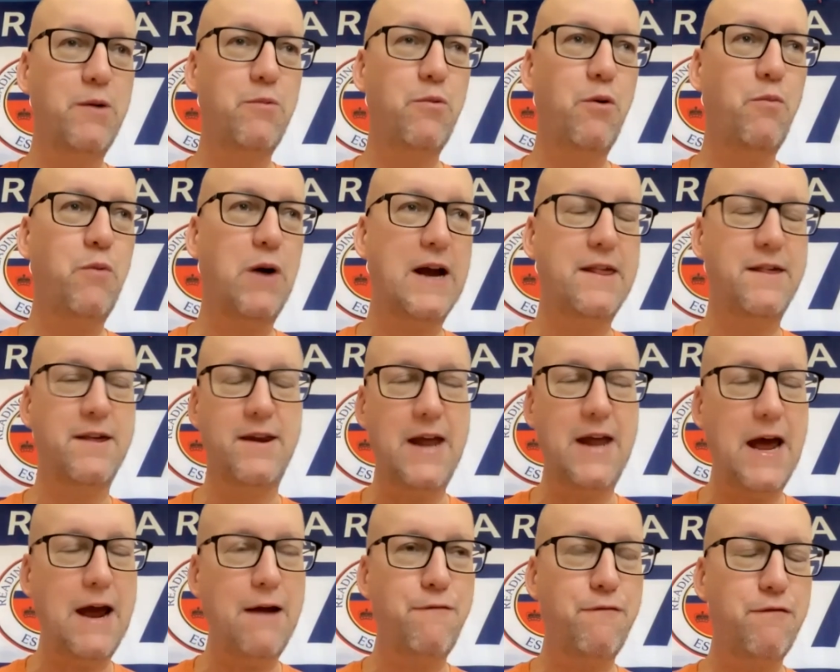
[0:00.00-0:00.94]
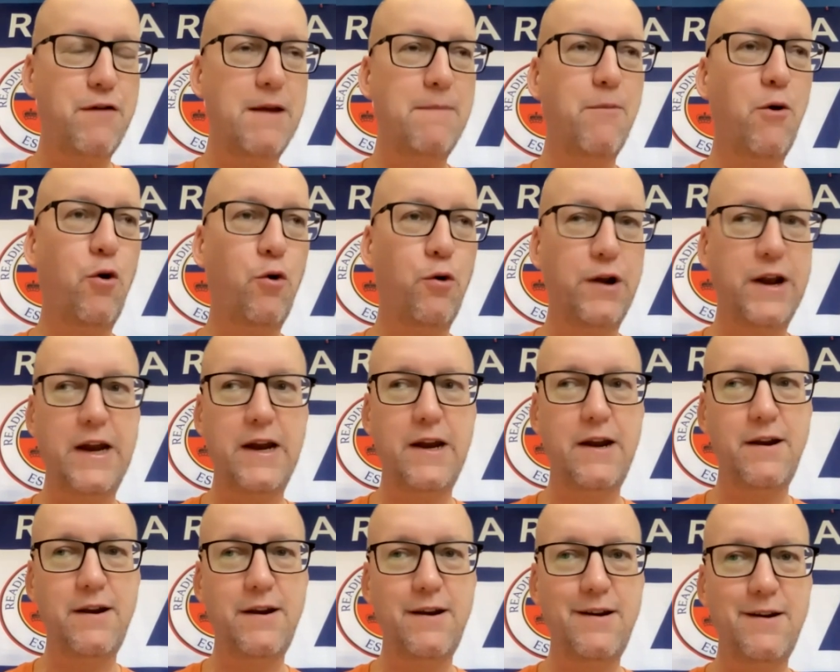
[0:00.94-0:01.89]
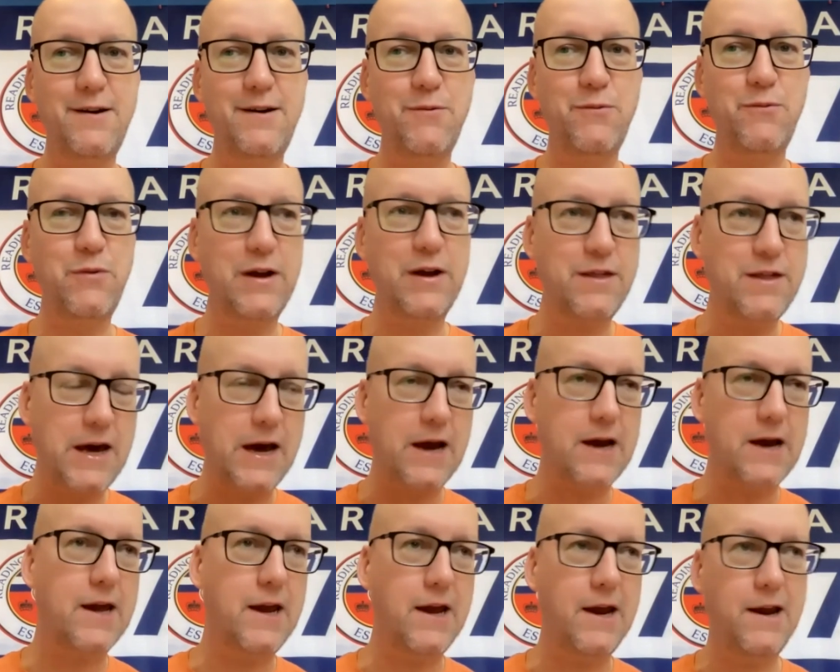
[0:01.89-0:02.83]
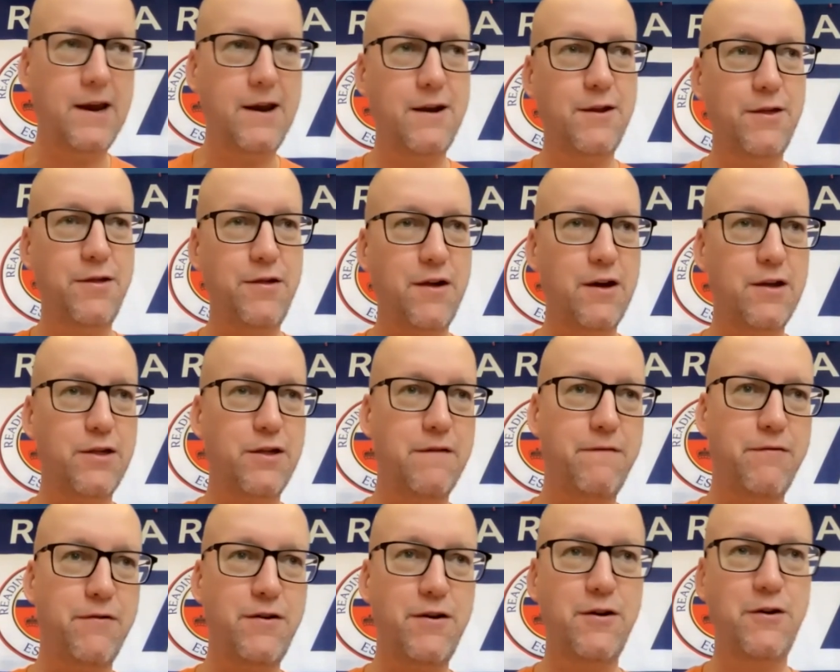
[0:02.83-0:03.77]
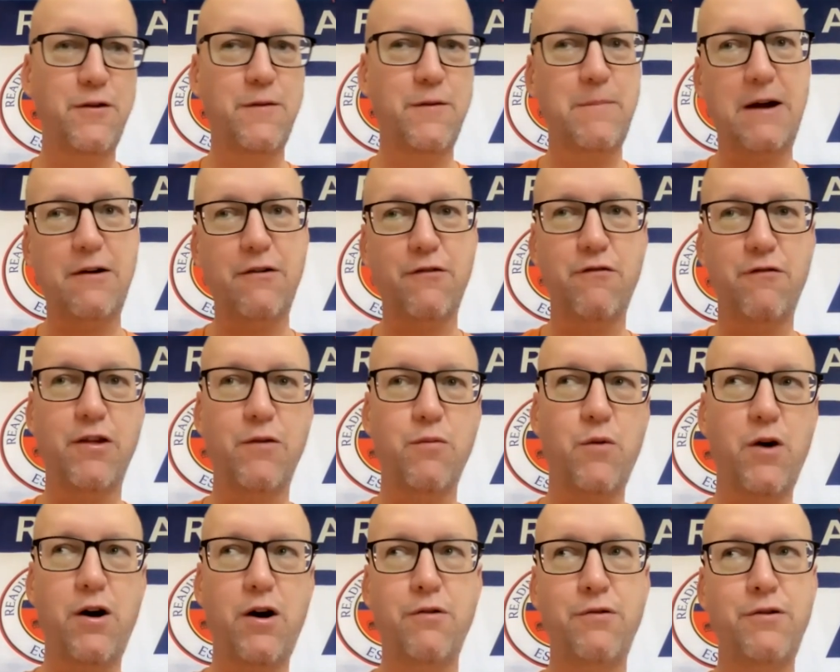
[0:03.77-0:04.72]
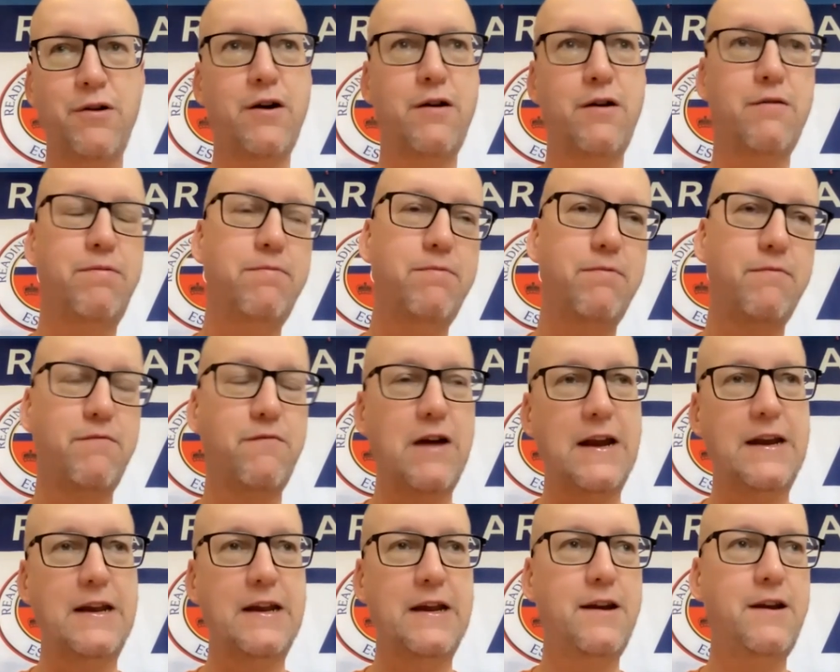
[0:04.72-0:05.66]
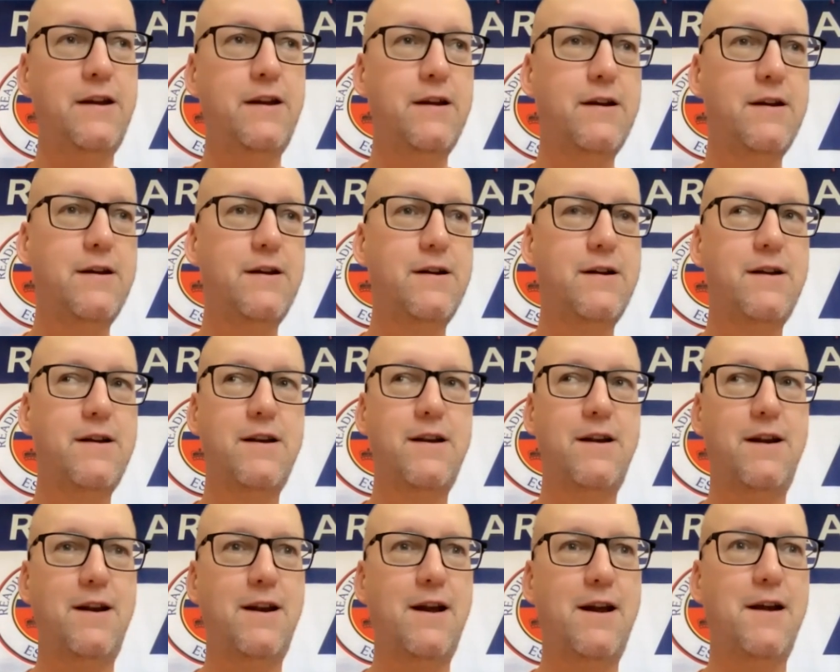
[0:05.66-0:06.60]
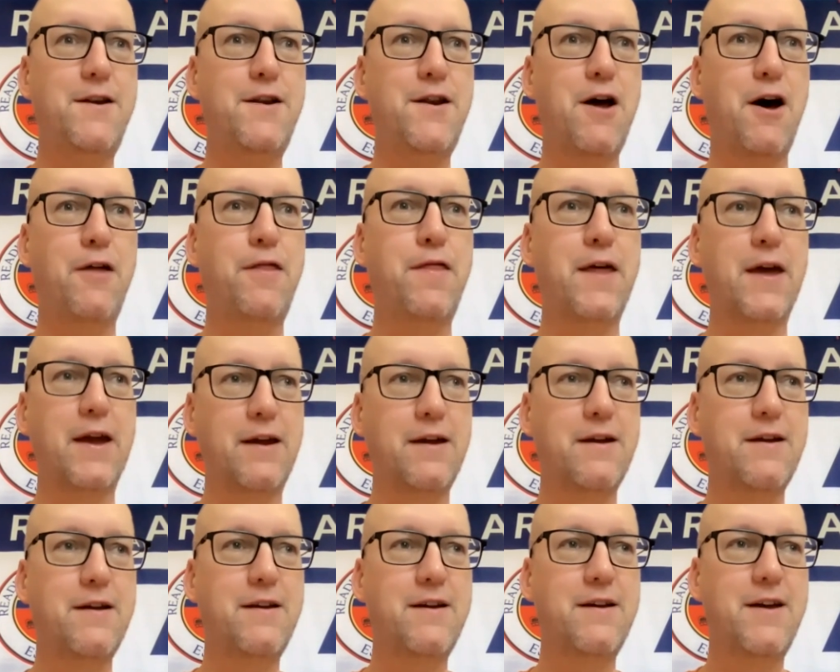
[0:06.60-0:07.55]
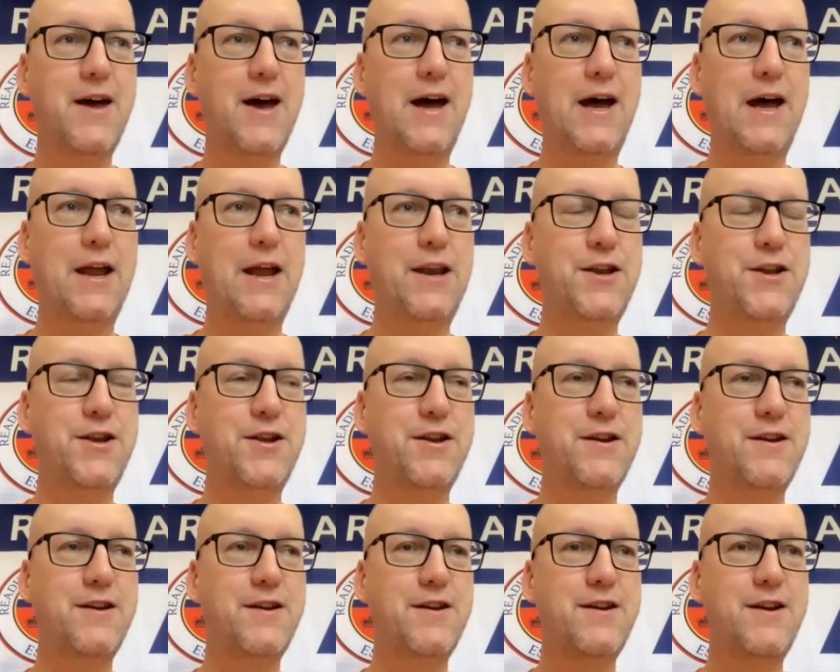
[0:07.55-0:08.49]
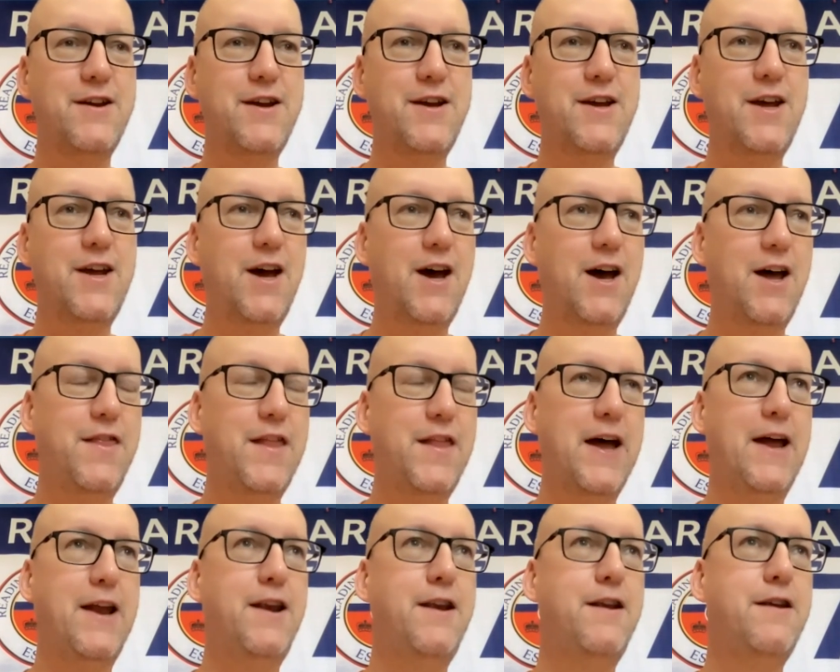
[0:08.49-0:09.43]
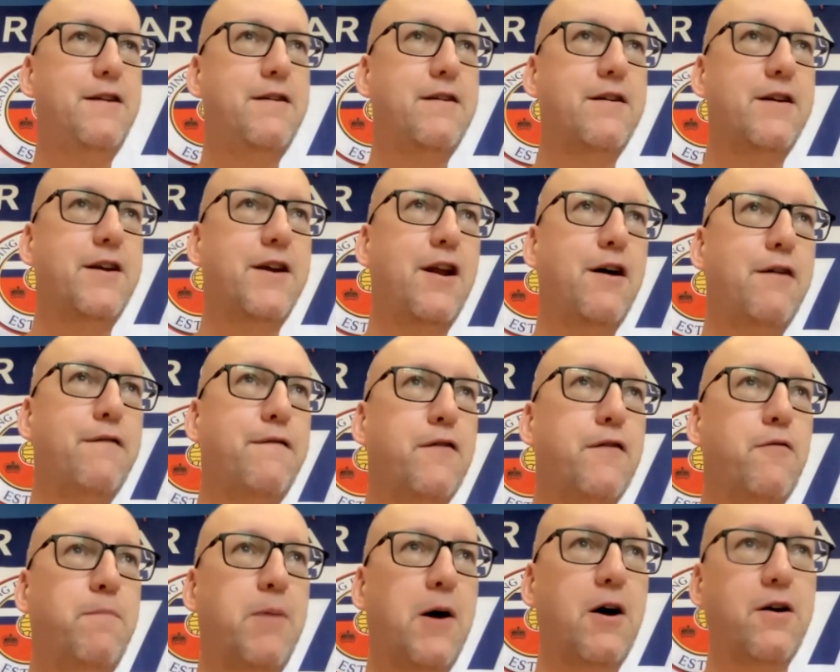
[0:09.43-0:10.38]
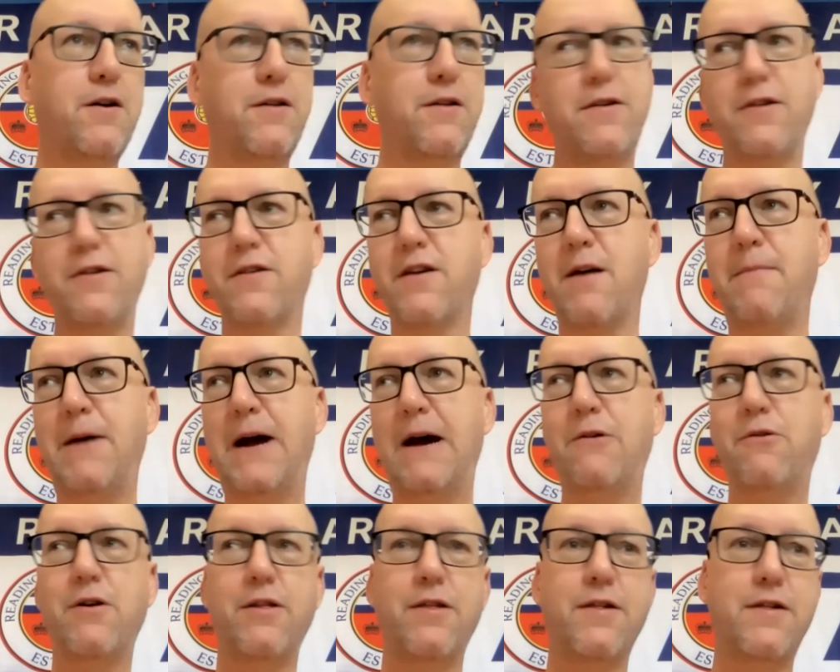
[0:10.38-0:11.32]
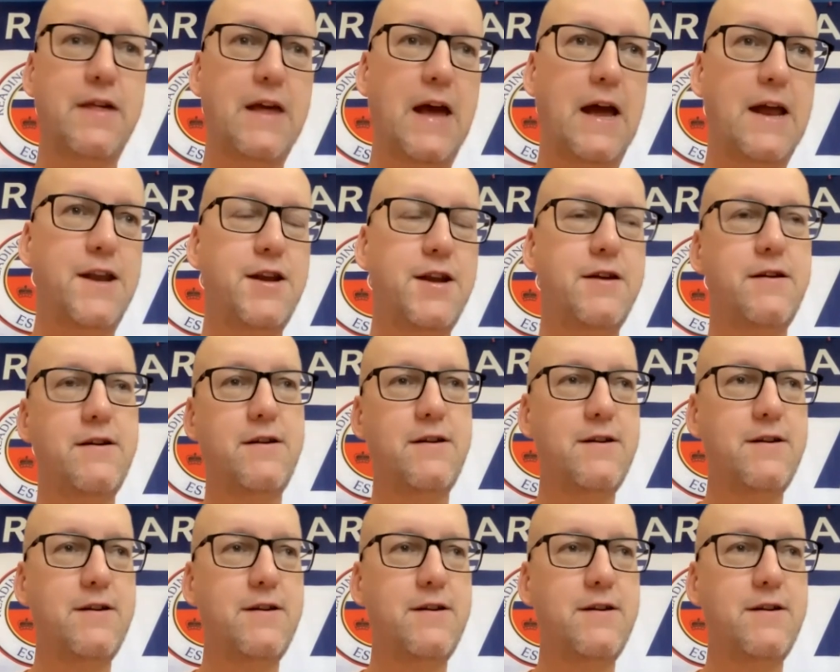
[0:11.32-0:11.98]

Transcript: were waiting every morning. We're checking, searching for news about Chris Wilder, Reading, like nothing. And then, Phil Parkinson's come out and said